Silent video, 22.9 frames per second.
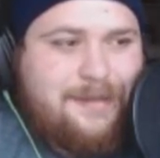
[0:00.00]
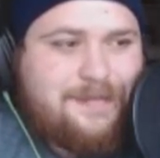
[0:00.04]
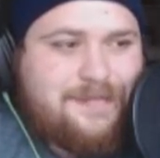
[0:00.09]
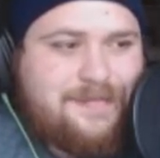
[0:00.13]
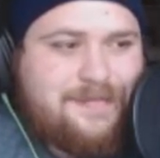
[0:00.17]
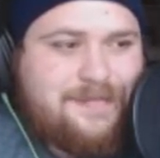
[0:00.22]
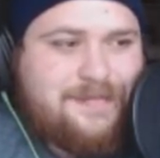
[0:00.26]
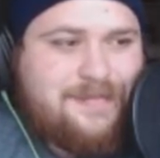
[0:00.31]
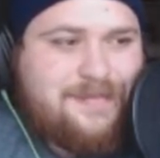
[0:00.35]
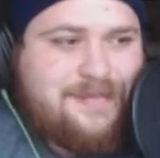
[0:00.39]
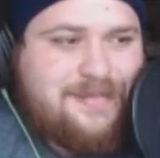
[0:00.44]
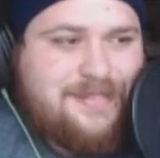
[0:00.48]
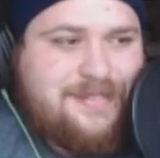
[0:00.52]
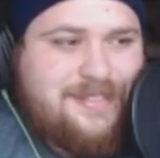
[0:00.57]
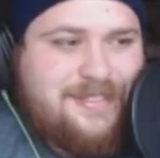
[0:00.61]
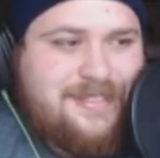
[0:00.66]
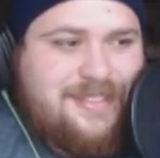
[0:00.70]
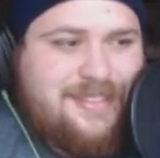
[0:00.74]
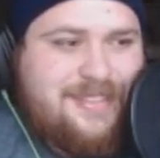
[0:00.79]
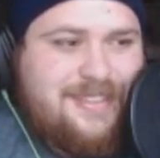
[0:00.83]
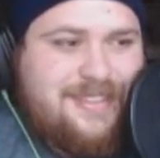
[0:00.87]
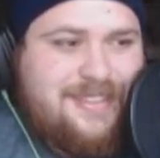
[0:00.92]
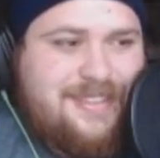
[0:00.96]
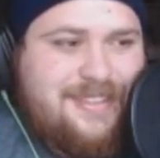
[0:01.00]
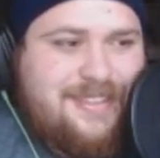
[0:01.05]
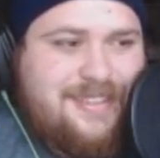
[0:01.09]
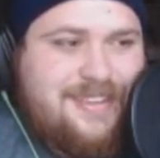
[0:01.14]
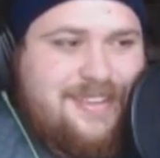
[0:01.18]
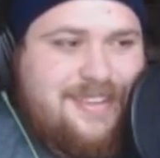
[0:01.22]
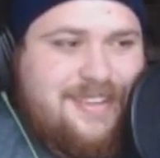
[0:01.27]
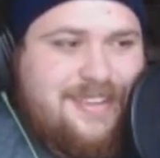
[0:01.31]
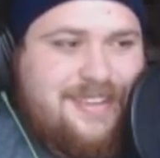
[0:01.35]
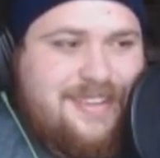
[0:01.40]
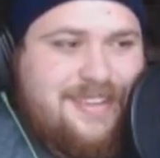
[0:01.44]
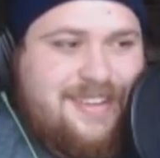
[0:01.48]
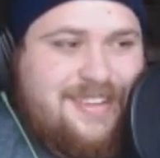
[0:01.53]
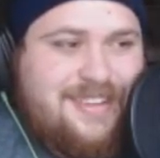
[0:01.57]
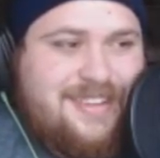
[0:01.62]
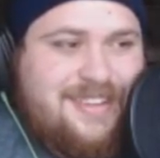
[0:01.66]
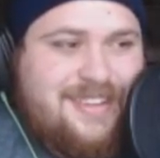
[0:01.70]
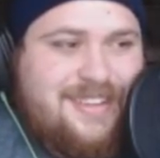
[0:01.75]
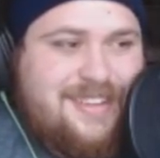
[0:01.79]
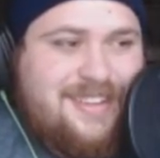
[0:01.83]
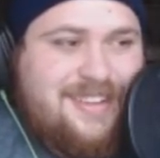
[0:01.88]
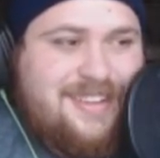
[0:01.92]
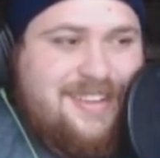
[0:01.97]

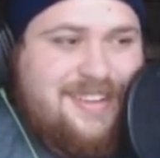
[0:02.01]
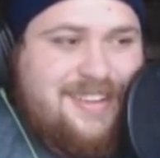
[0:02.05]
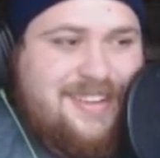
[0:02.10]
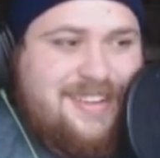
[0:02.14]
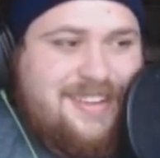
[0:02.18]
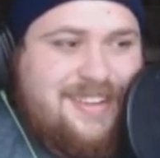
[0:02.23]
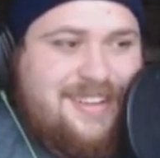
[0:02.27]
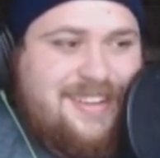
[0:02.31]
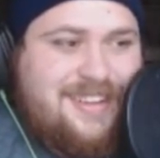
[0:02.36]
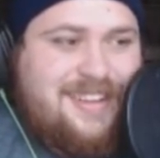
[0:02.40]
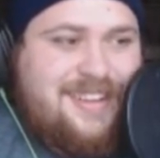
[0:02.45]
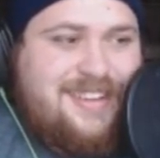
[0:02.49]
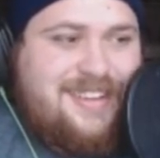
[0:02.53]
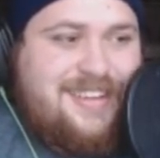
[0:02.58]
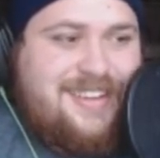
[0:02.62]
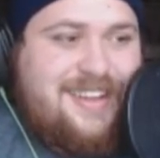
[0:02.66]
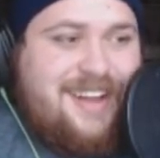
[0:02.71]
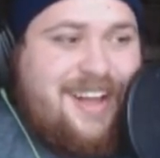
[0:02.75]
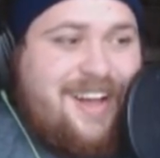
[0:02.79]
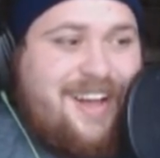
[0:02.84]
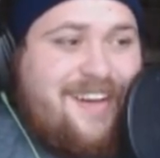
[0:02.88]
The person shown says nothing.